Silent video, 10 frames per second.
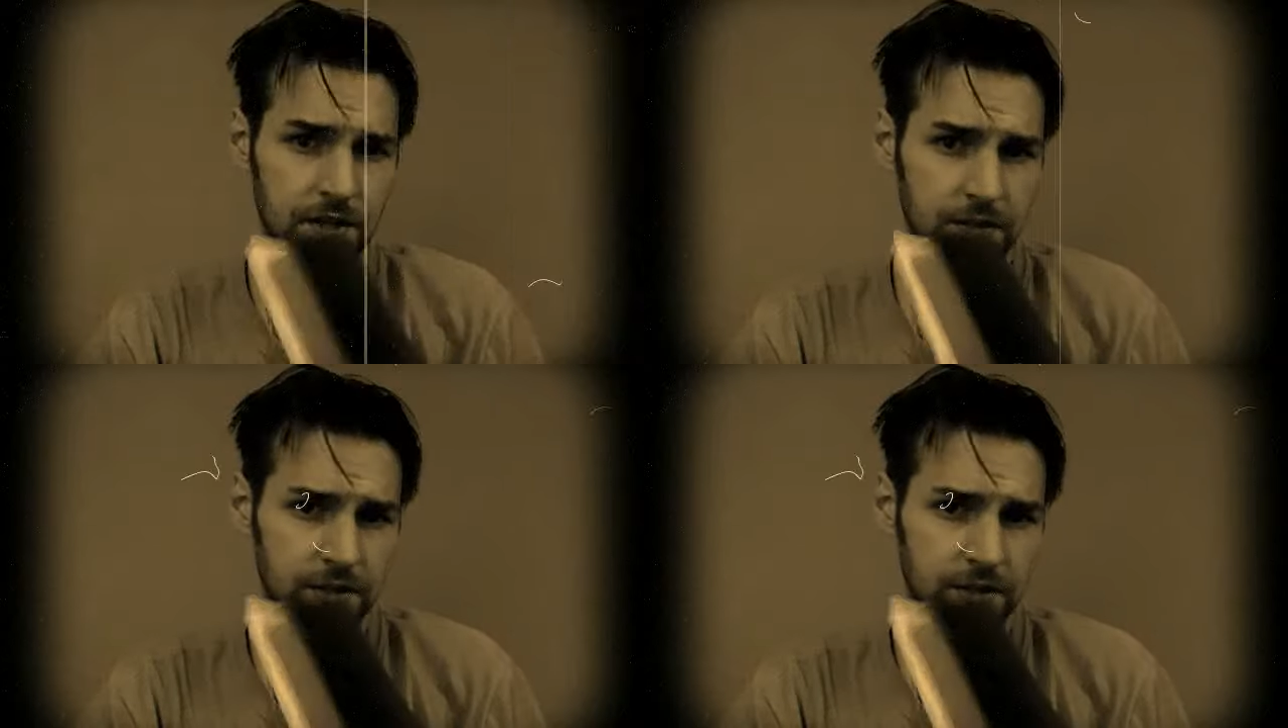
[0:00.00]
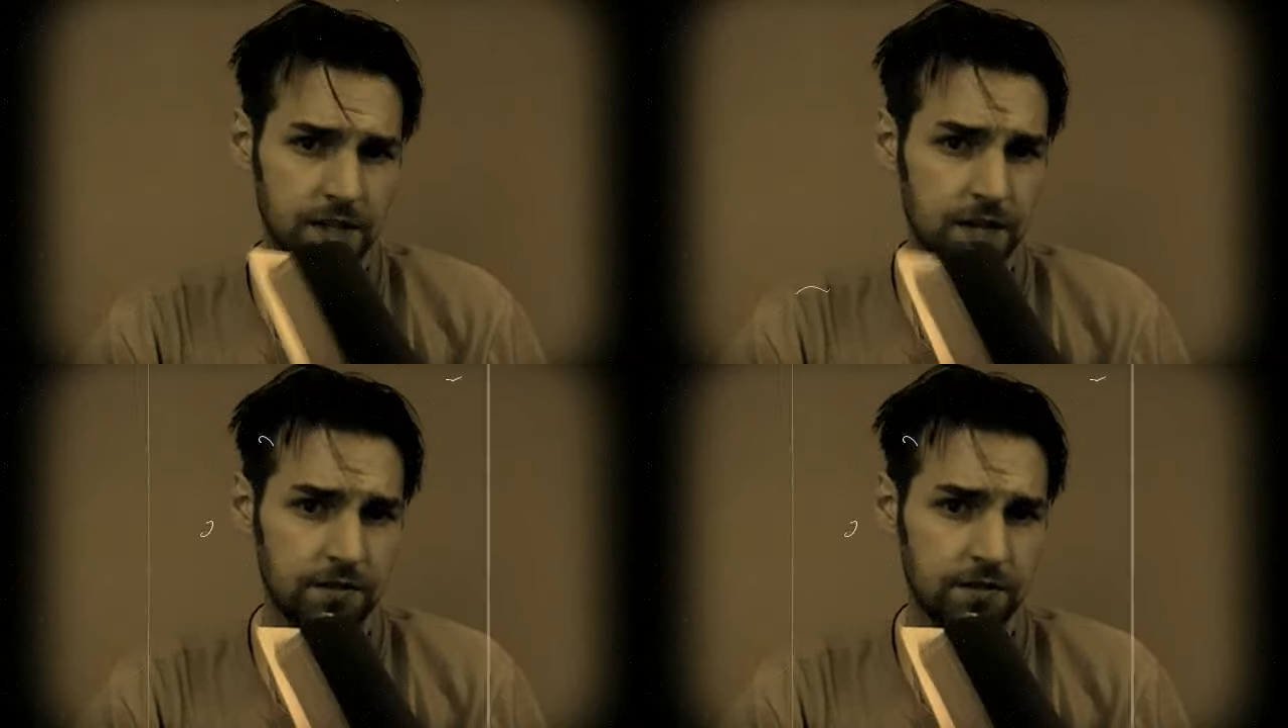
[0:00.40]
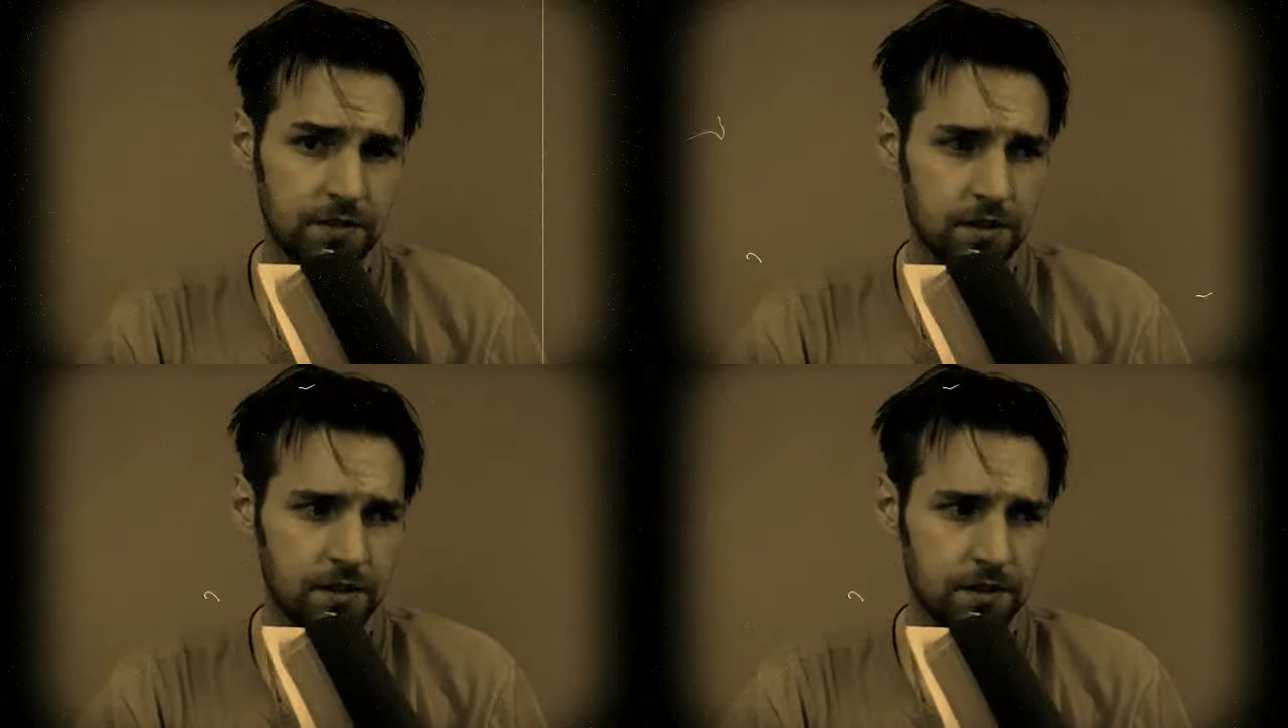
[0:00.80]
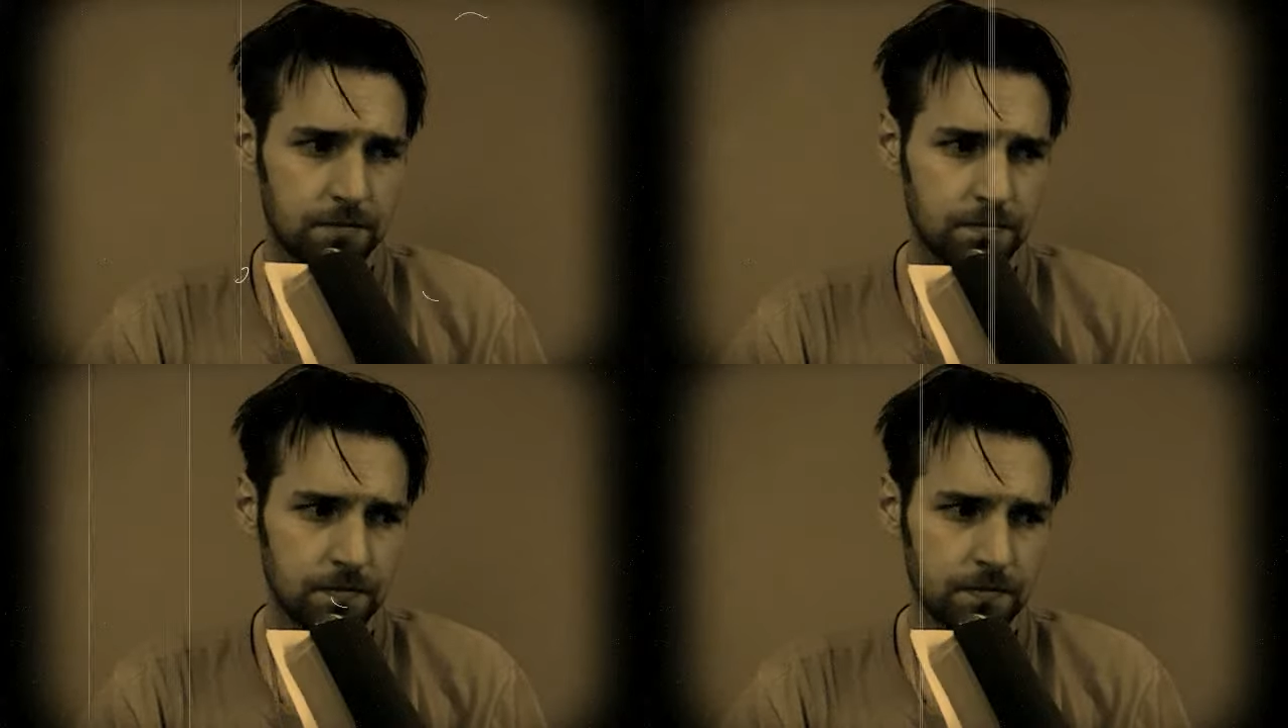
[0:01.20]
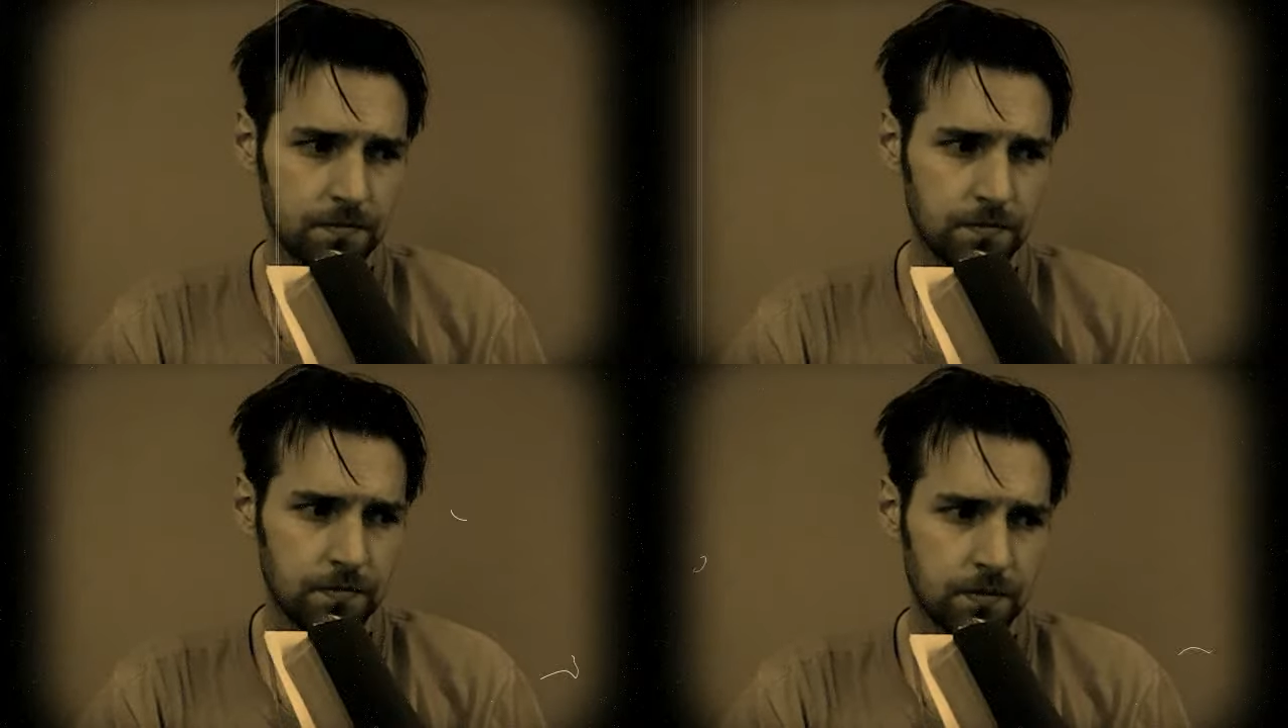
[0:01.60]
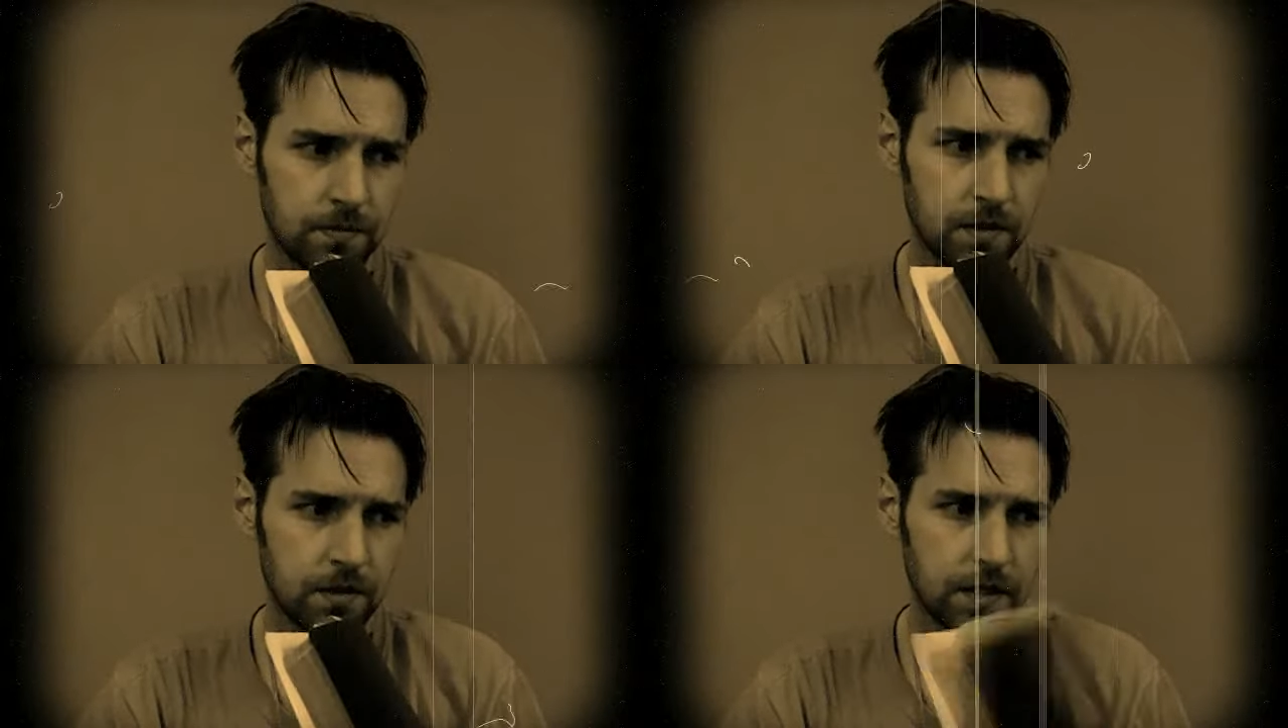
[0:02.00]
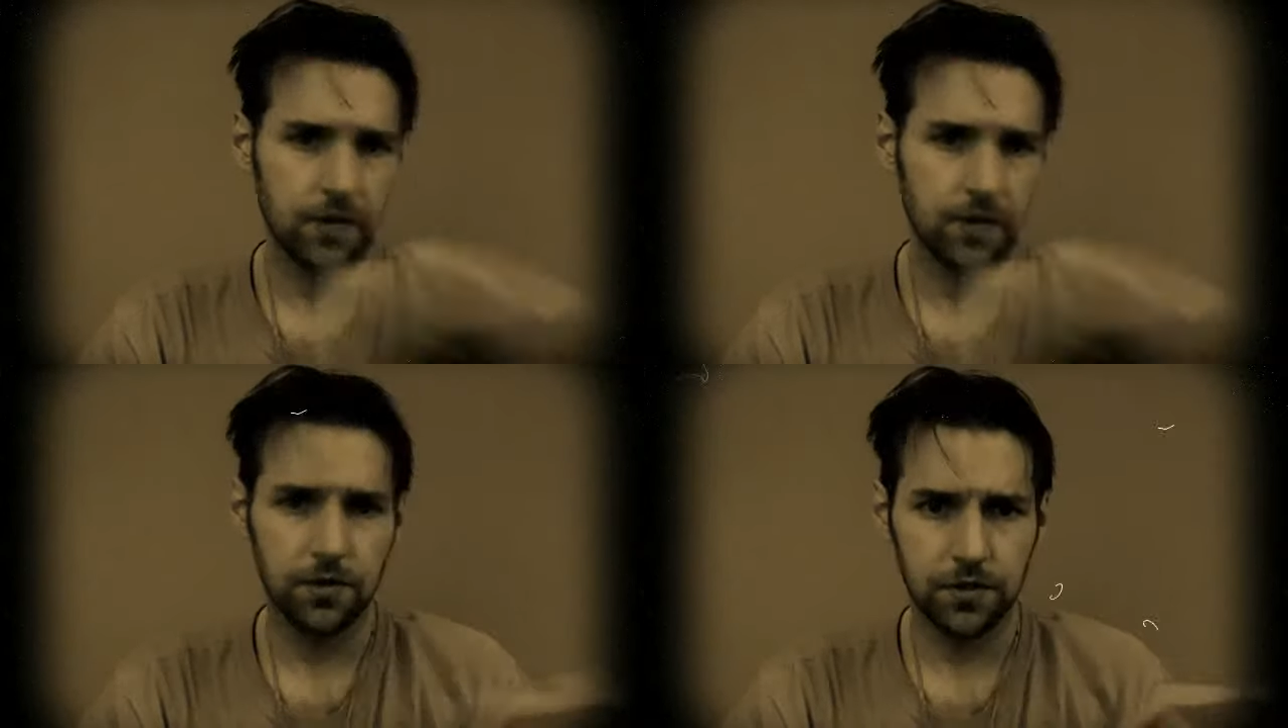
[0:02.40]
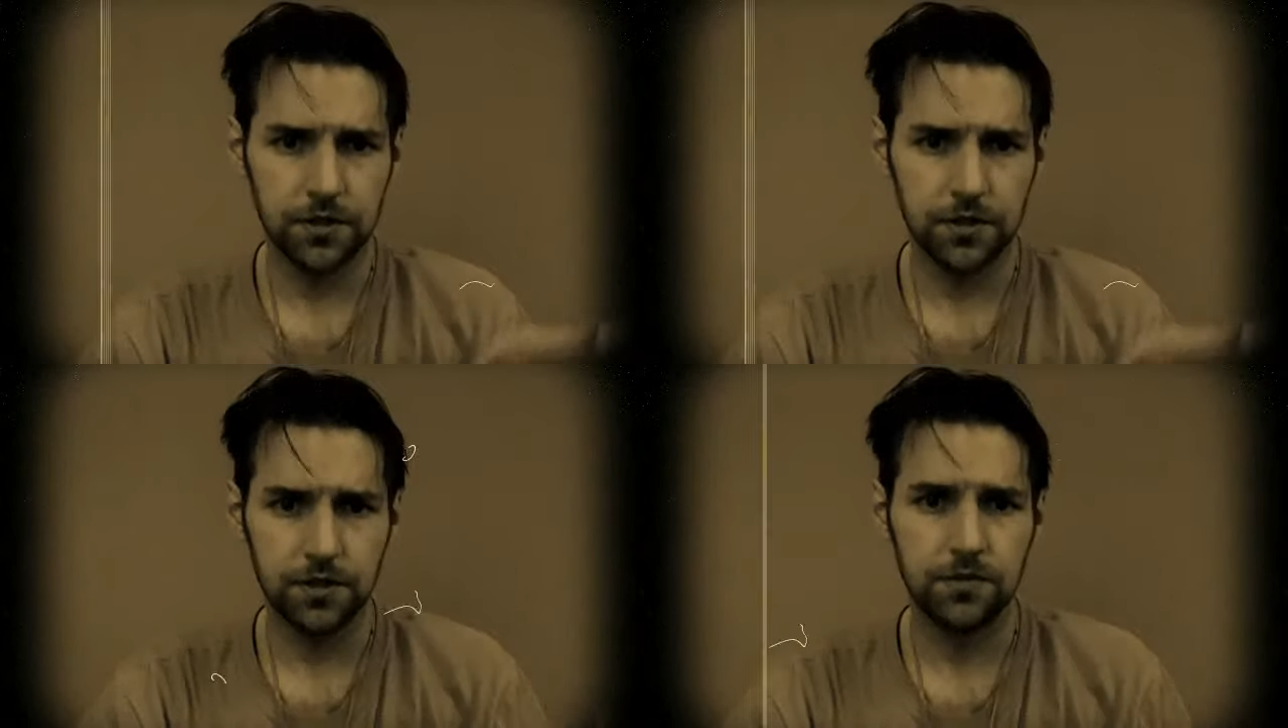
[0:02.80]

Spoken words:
you're saved, then you're a Christian.